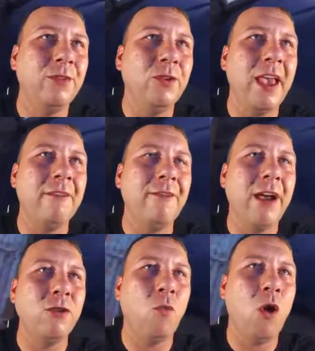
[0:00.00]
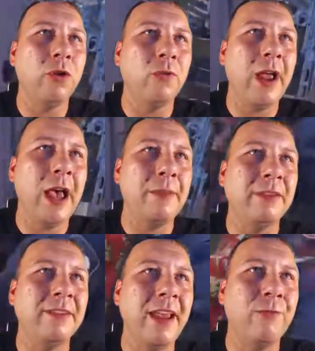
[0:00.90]
you can't find a wall to grab and
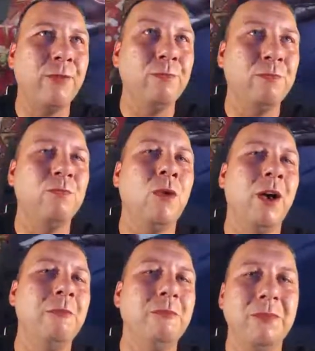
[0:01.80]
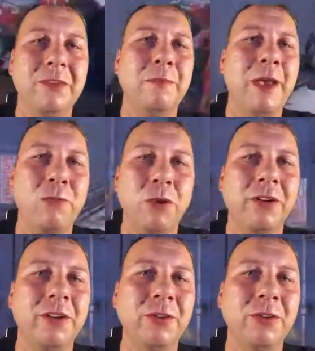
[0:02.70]
snipe, well, bad word to use,